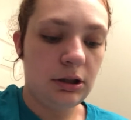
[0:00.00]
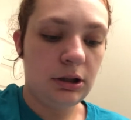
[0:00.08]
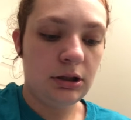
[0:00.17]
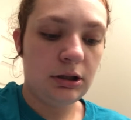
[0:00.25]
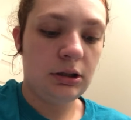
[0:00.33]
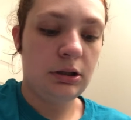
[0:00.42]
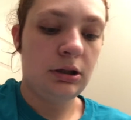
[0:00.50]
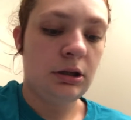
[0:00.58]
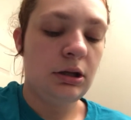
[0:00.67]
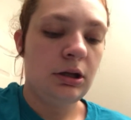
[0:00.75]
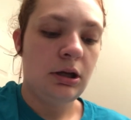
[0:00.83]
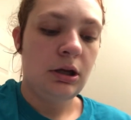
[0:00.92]

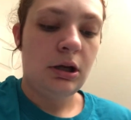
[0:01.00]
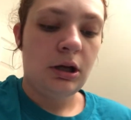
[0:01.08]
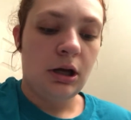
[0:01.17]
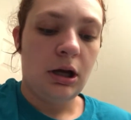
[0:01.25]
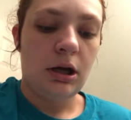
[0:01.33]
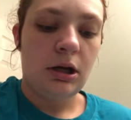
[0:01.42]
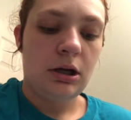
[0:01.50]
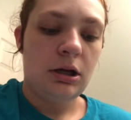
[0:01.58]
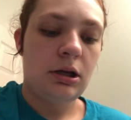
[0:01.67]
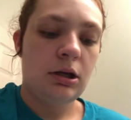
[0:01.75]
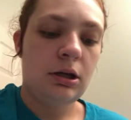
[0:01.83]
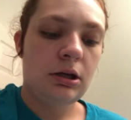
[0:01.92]

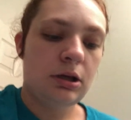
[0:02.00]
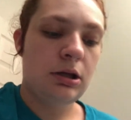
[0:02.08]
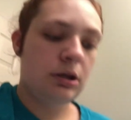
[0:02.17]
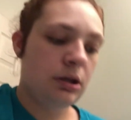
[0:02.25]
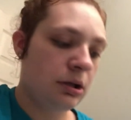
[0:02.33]
(no one is talking)